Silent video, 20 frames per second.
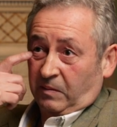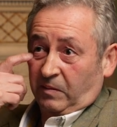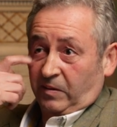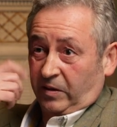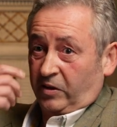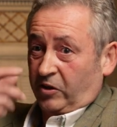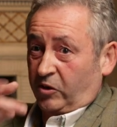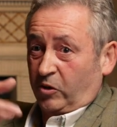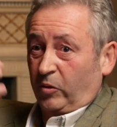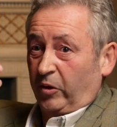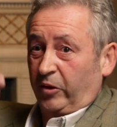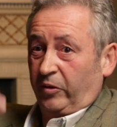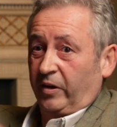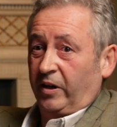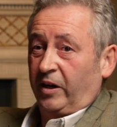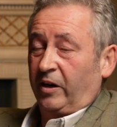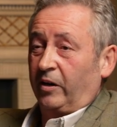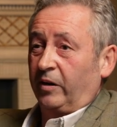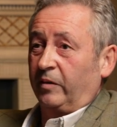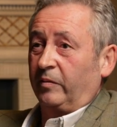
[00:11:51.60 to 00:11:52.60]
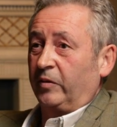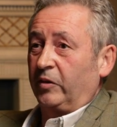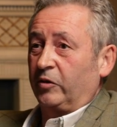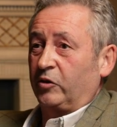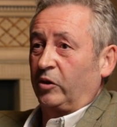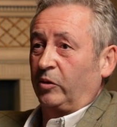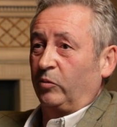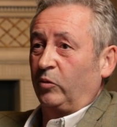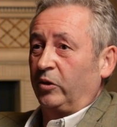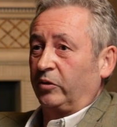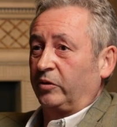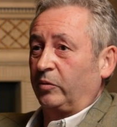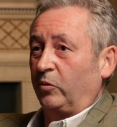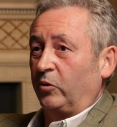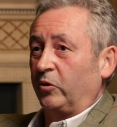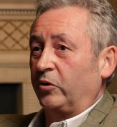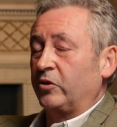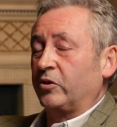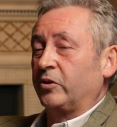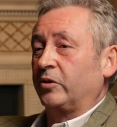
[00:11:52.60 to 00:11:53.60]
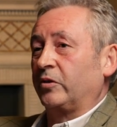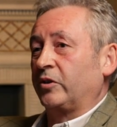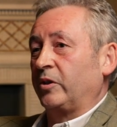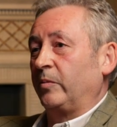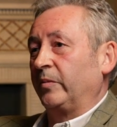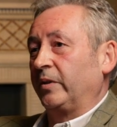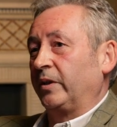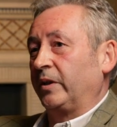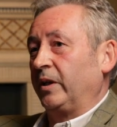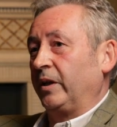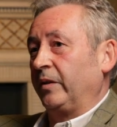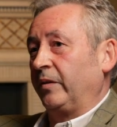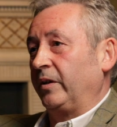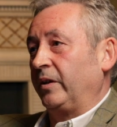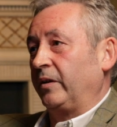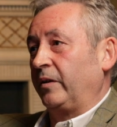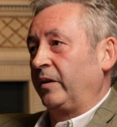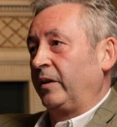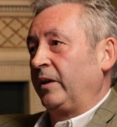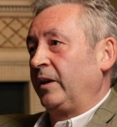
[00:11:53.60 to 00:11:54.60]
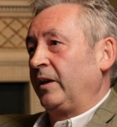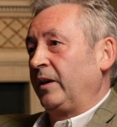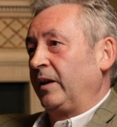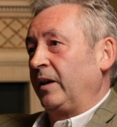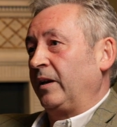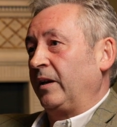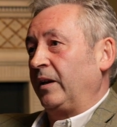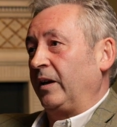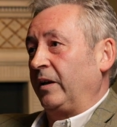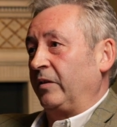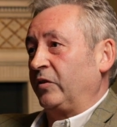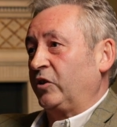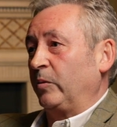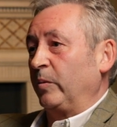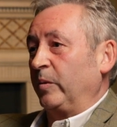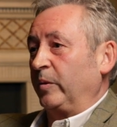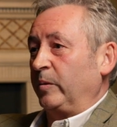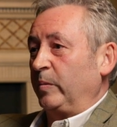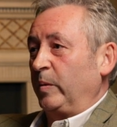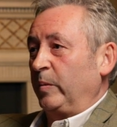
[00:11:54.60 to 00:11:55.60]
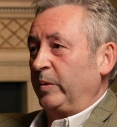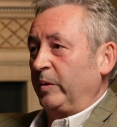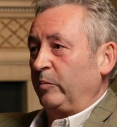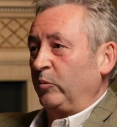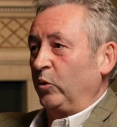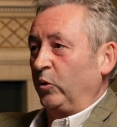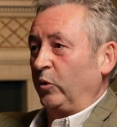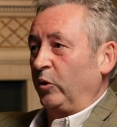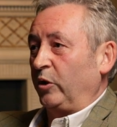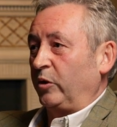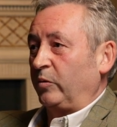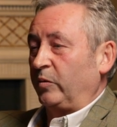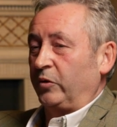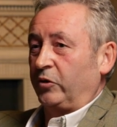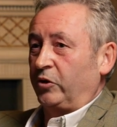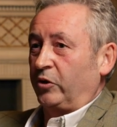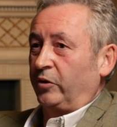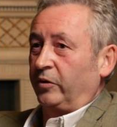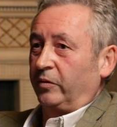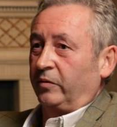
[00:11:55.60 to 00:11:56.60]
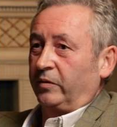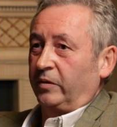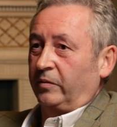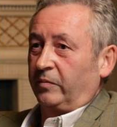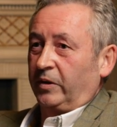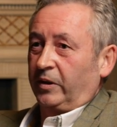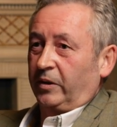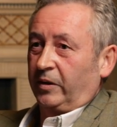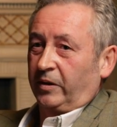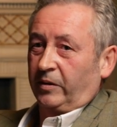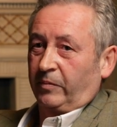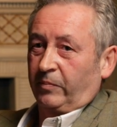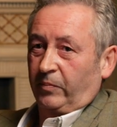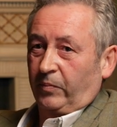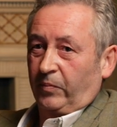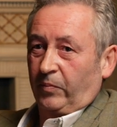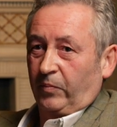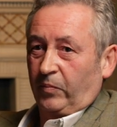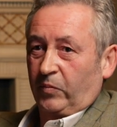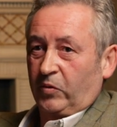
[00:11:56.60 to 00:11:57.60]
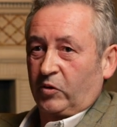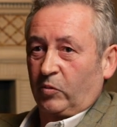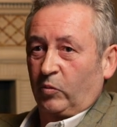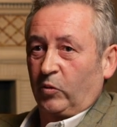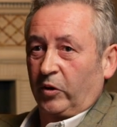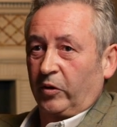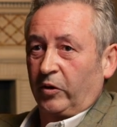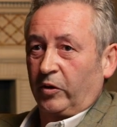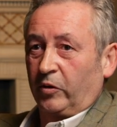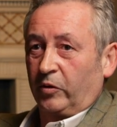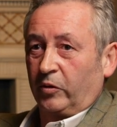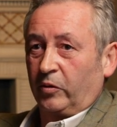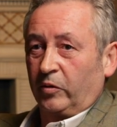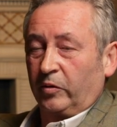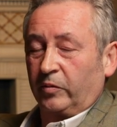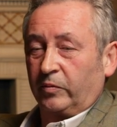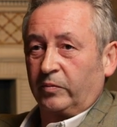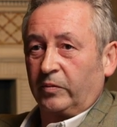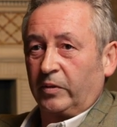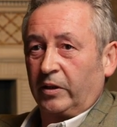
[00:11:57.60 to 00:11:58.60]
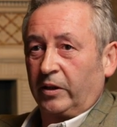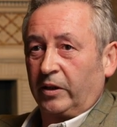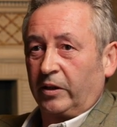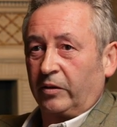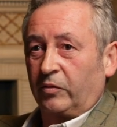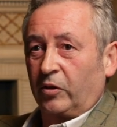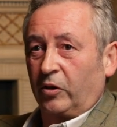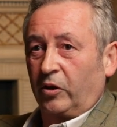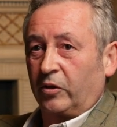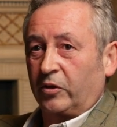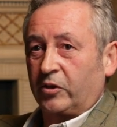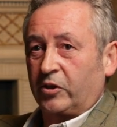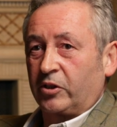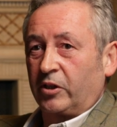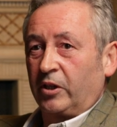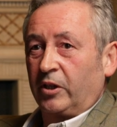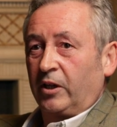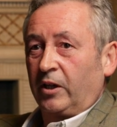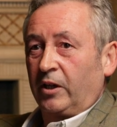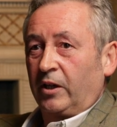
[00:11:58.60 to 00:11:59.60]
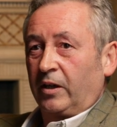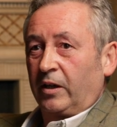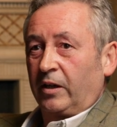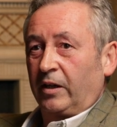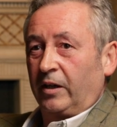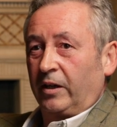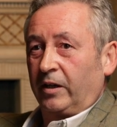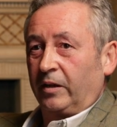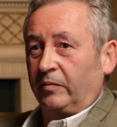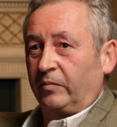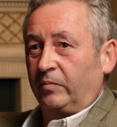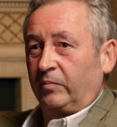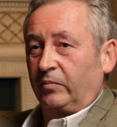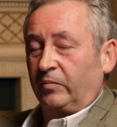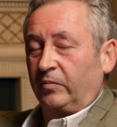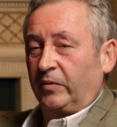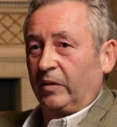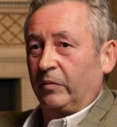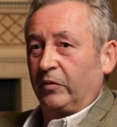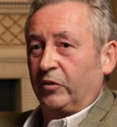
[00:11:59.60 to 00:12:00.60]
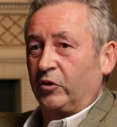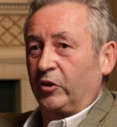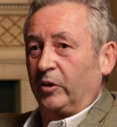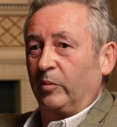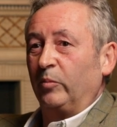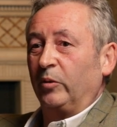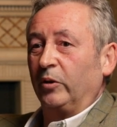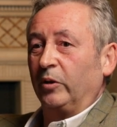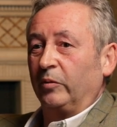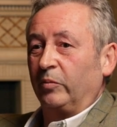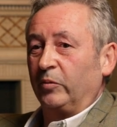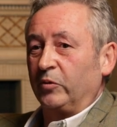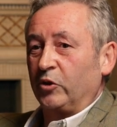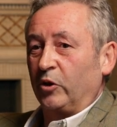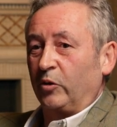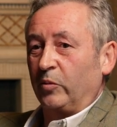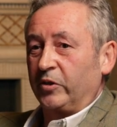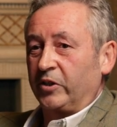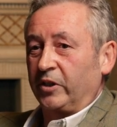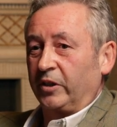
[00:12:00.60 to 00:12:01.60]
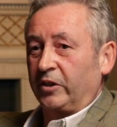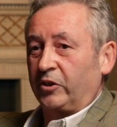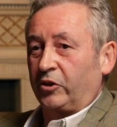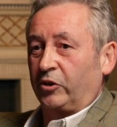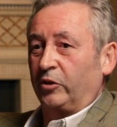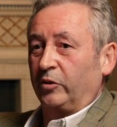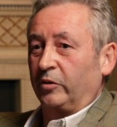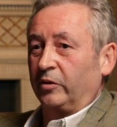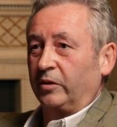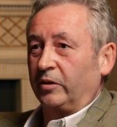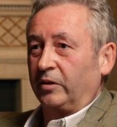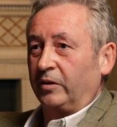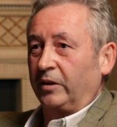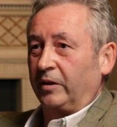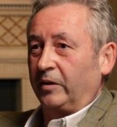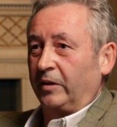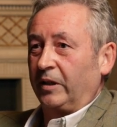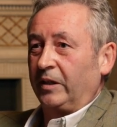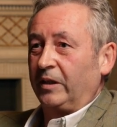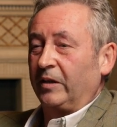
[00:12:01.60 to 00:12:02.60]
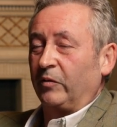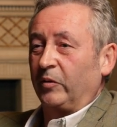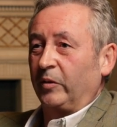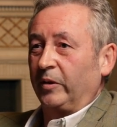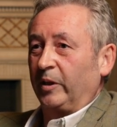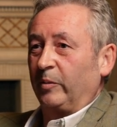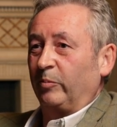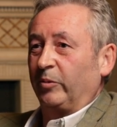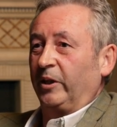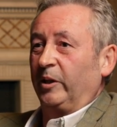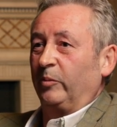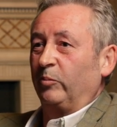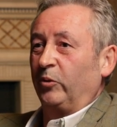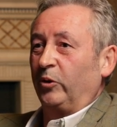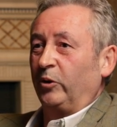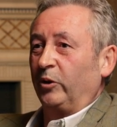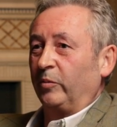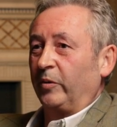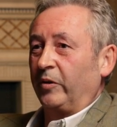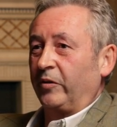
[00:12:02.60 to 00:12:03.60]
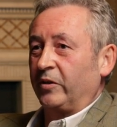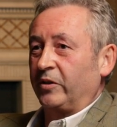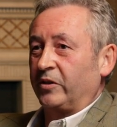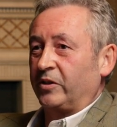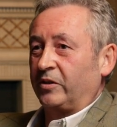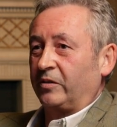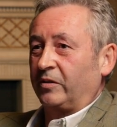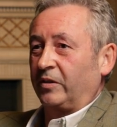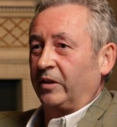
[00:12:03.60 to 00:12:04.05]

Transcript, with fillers: can you go out there and you sort of walk towards us or something like that there. Uh, some of them can be a bit more awkward during uh, one of the ongoing uh, talks. Uh, David Trimble was always an issue. Uh, he never really played ball with us.